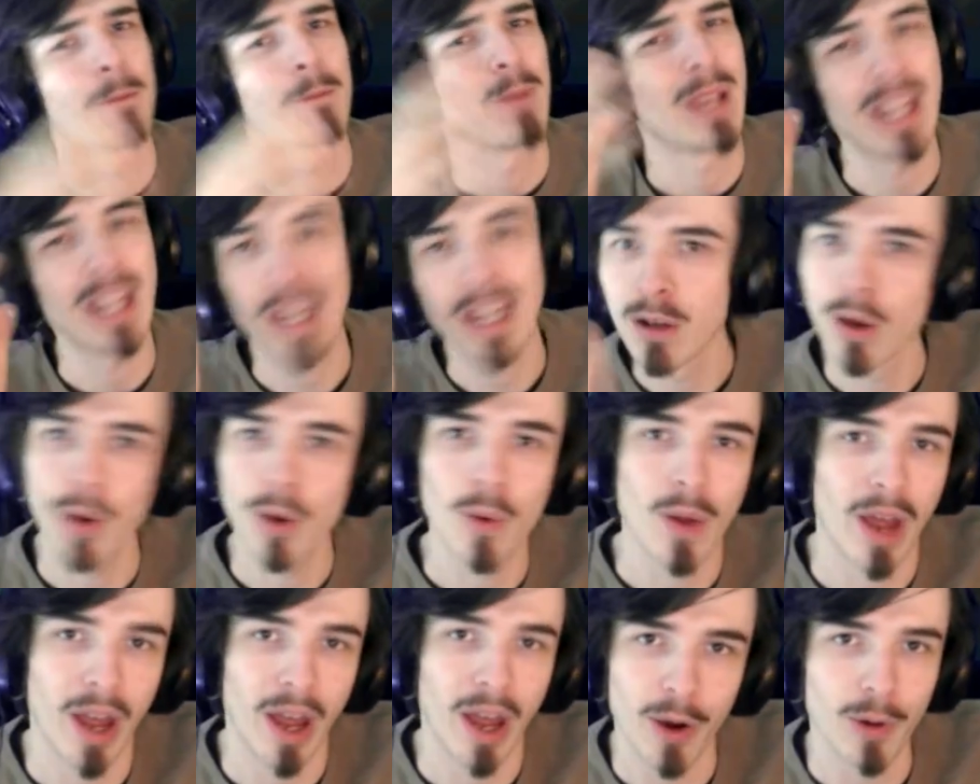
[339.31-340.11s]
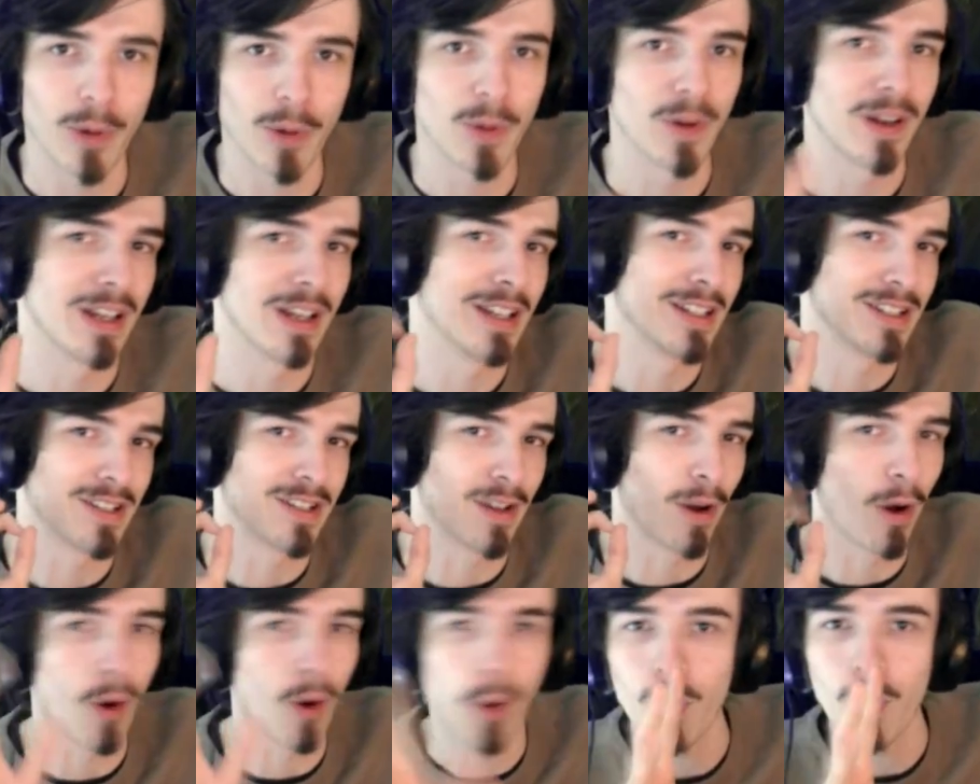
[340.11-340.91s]
Elo hell is
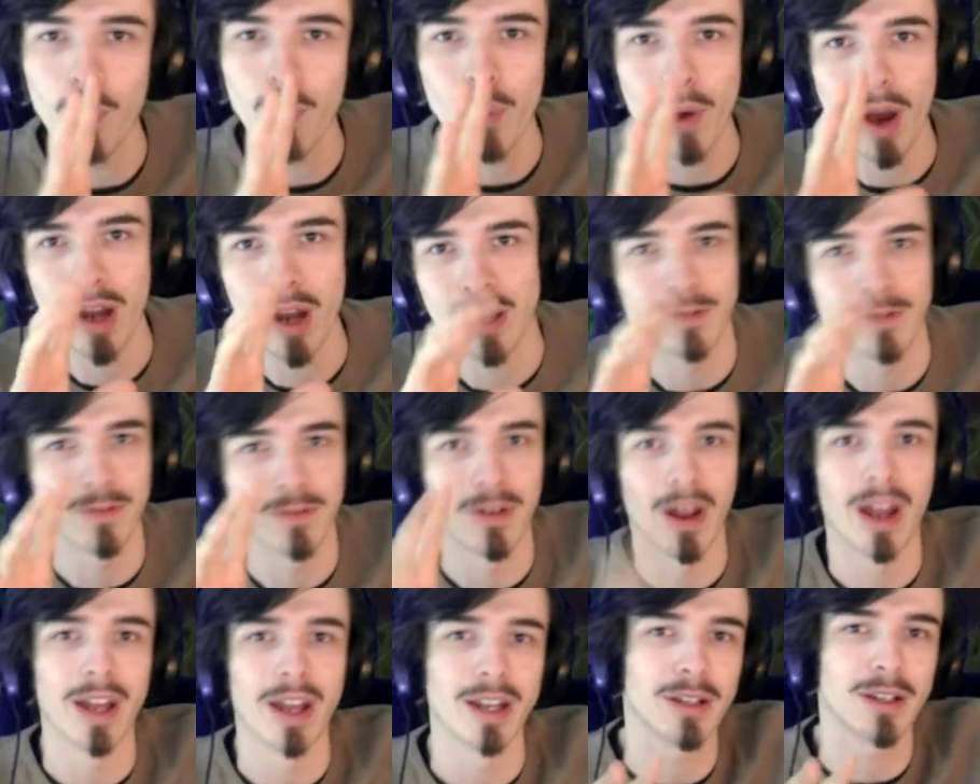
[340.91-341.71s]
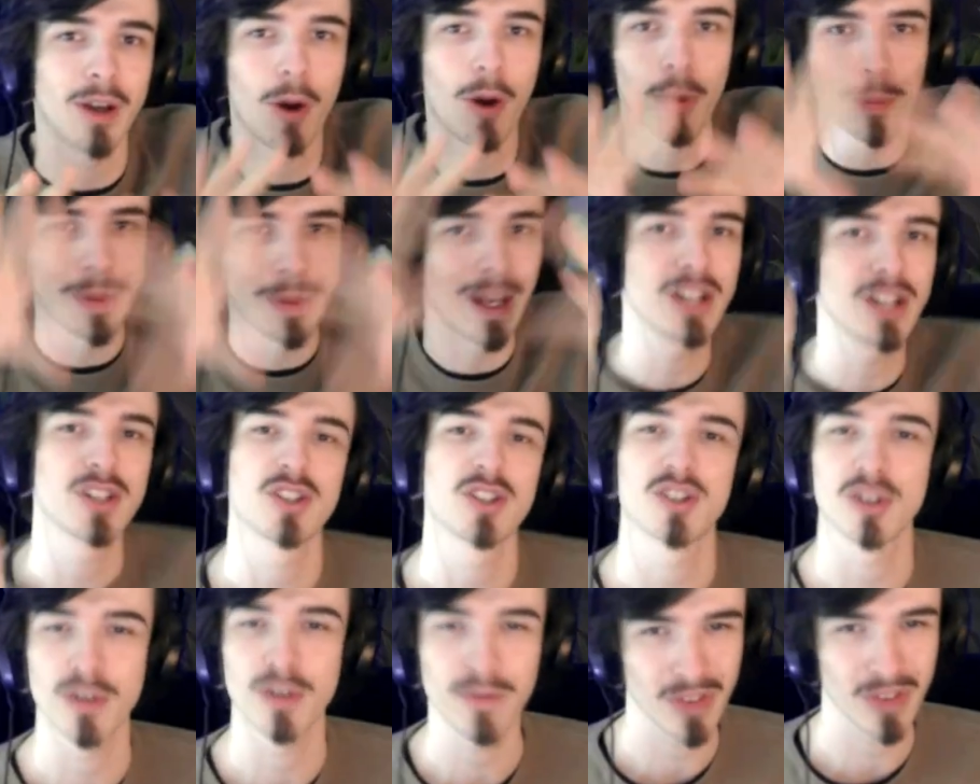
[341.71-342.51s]
the whole kind of like
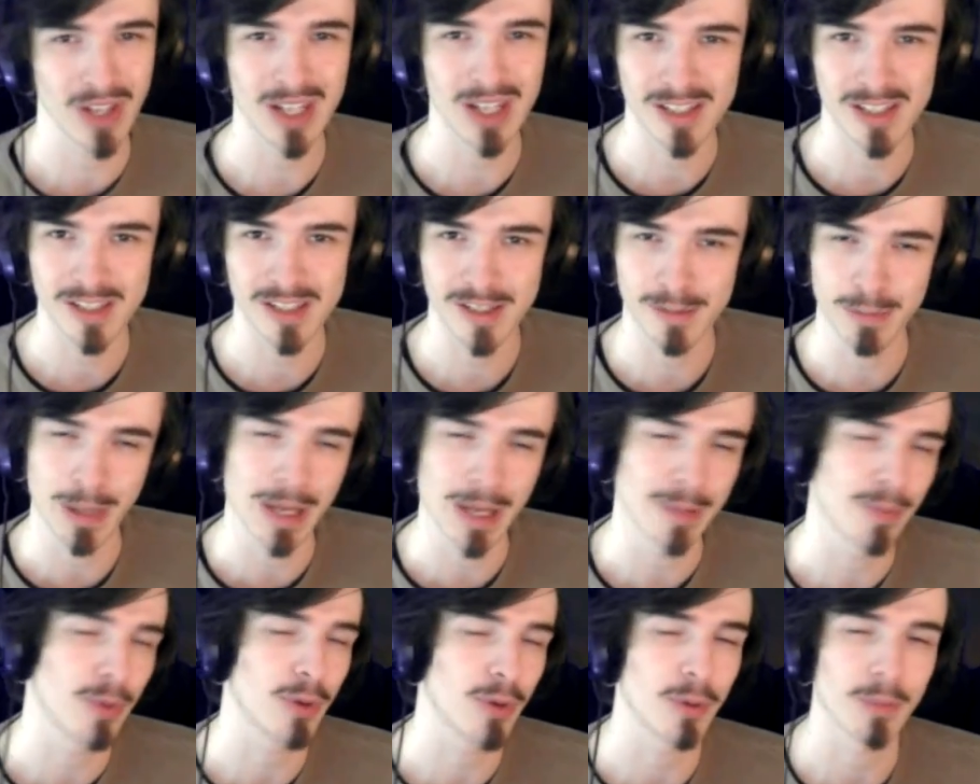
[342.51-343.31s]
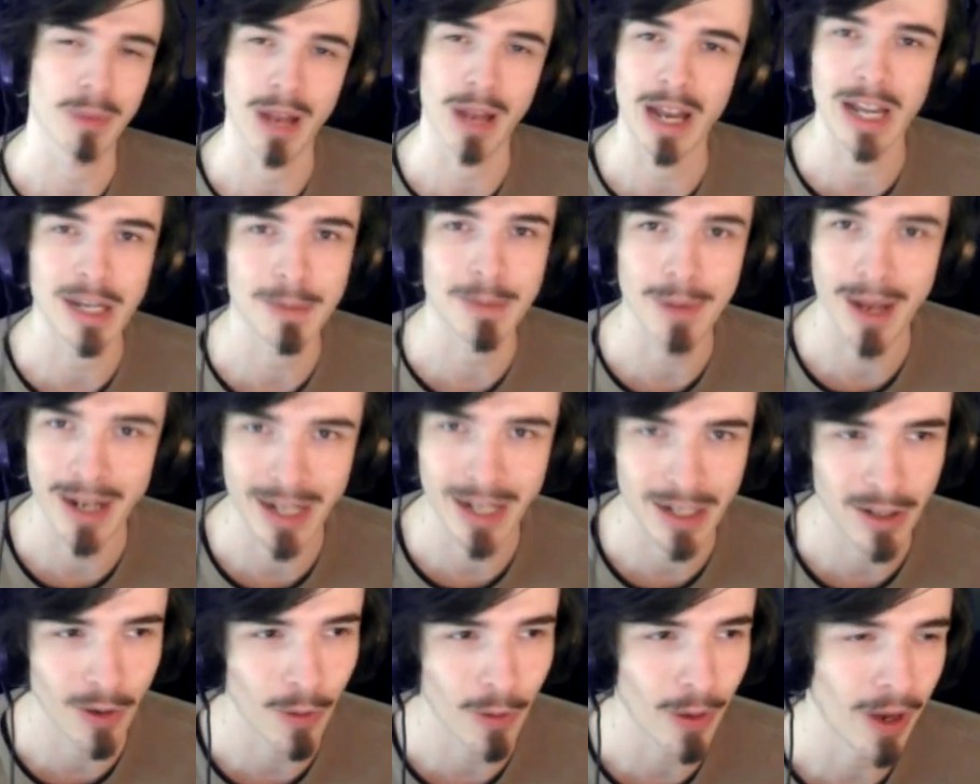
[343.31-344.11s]
culmination of this. People complaining about
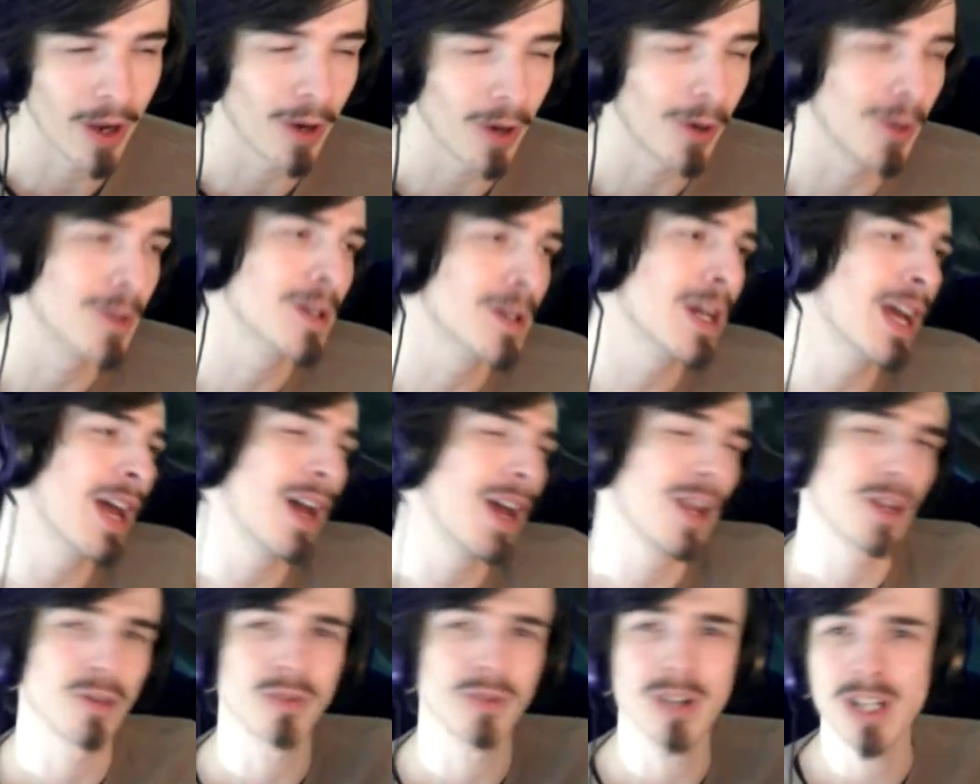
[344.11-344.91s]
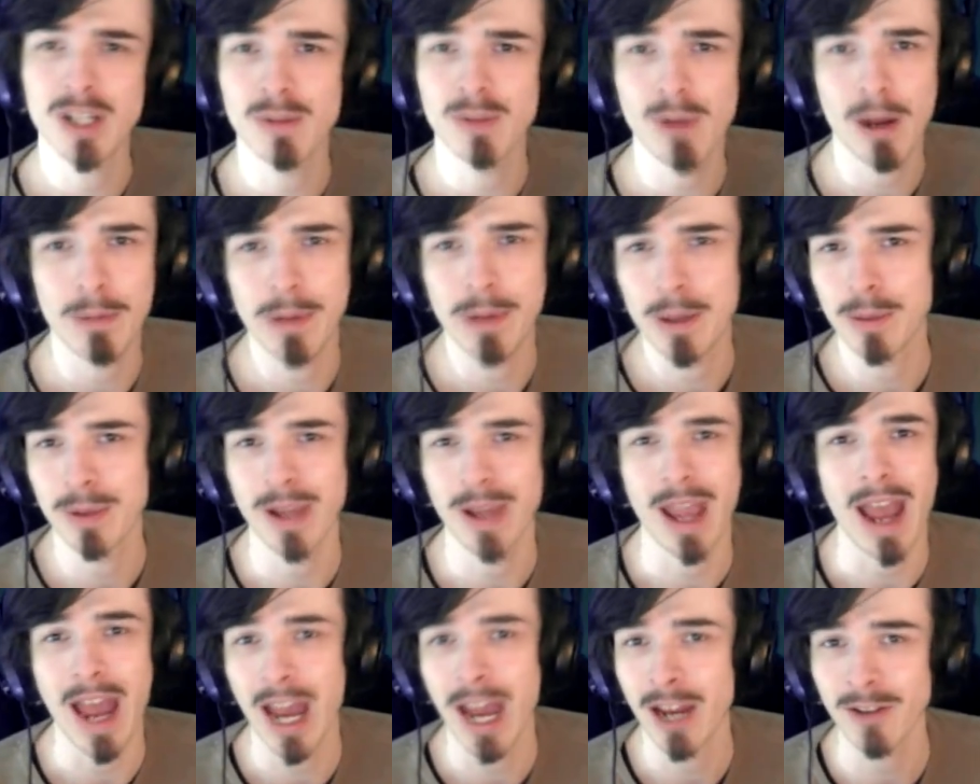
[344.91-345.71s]
elo hell. The reason why people
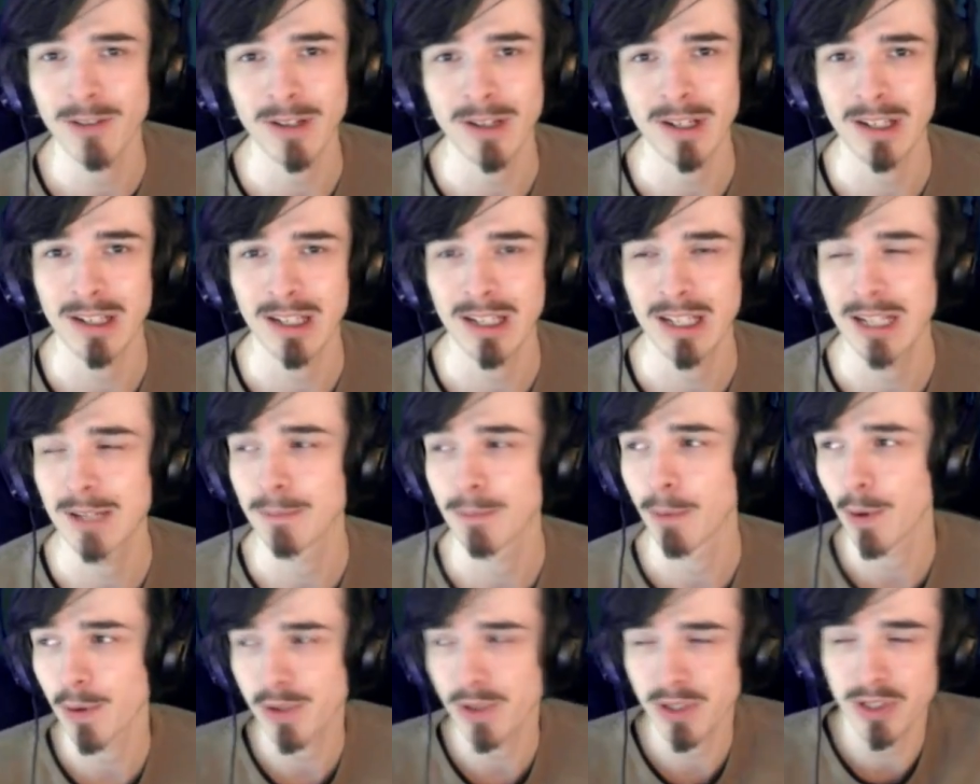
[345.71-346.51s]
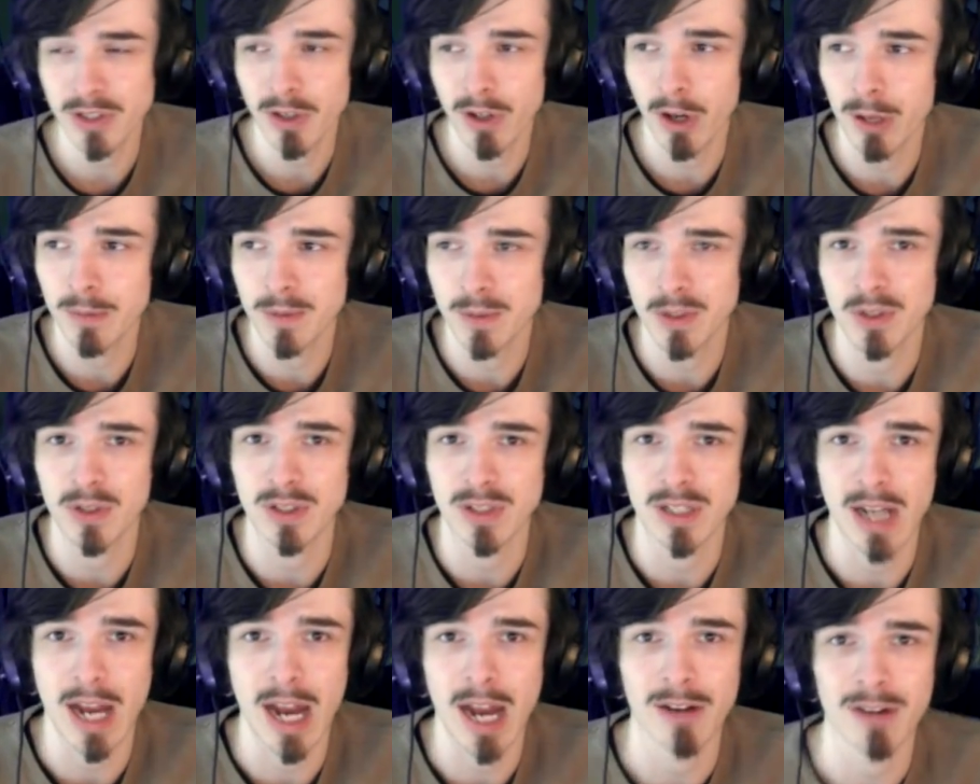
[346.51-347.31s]
get angry in League most of the times is
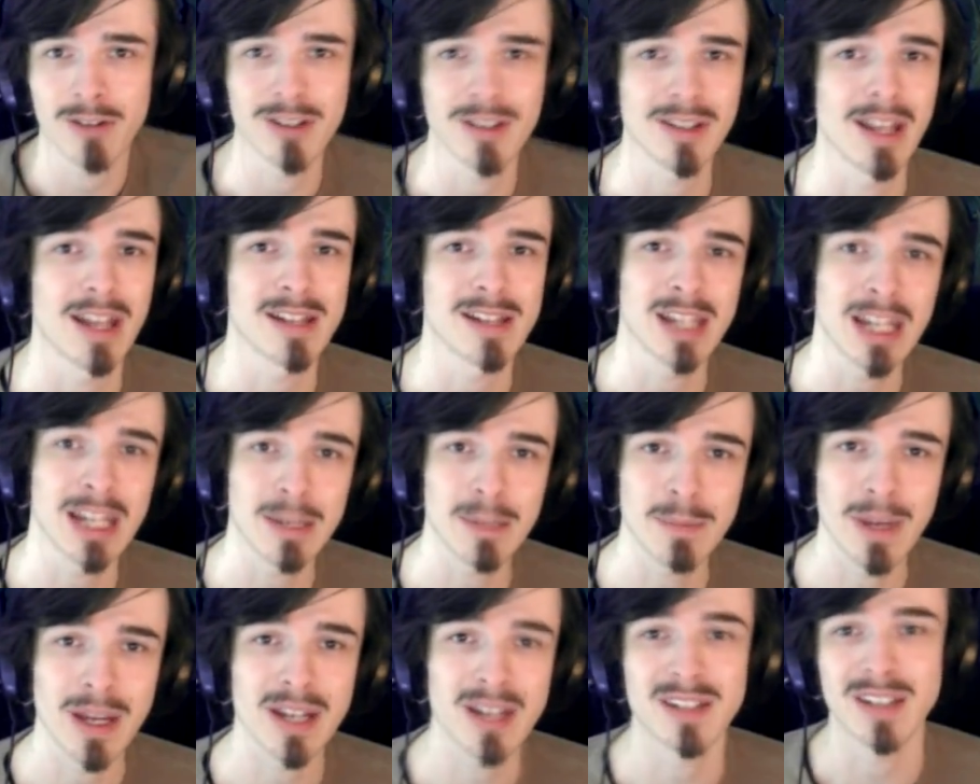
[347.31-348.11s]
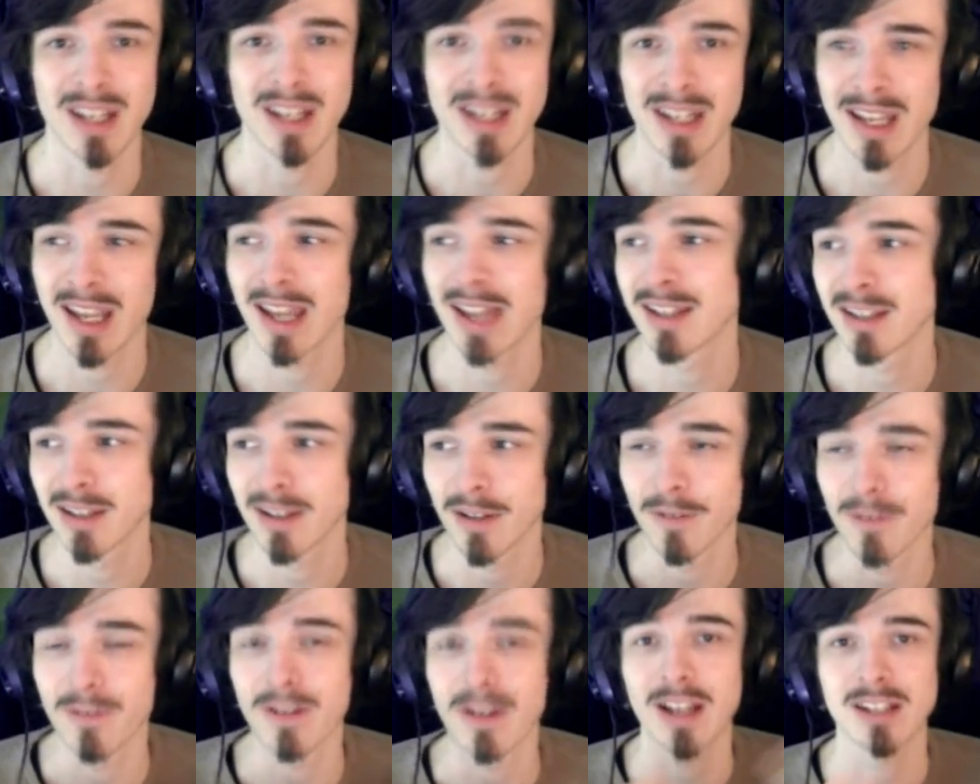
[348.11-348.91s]
because they're angry at their teammates. Again,
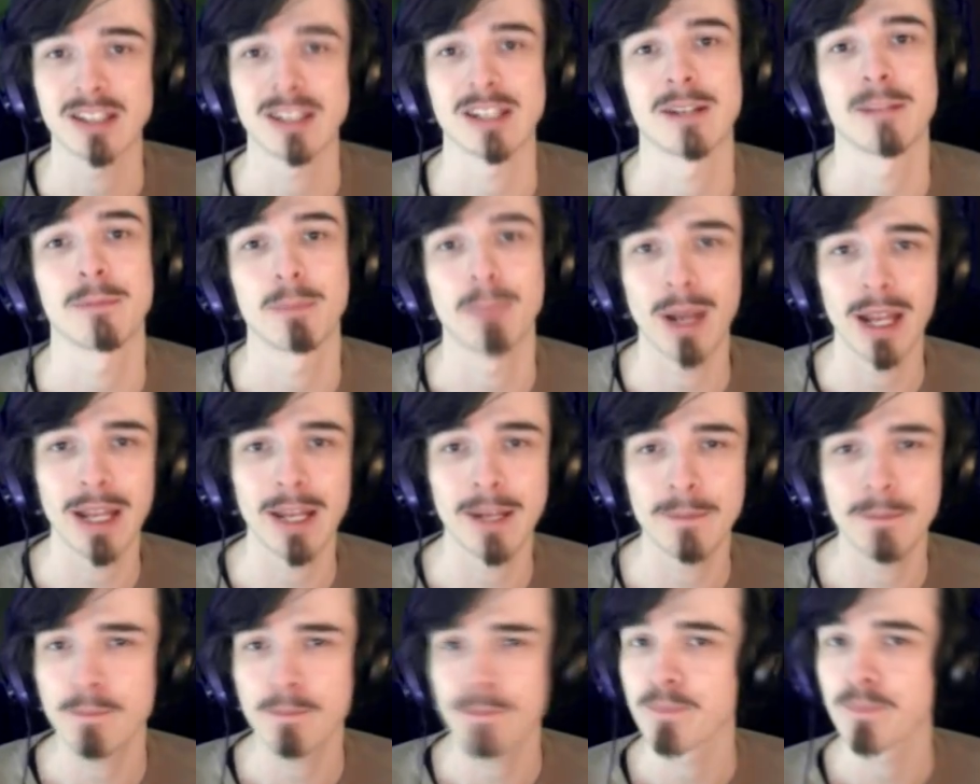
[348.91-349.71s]
deflecting blame.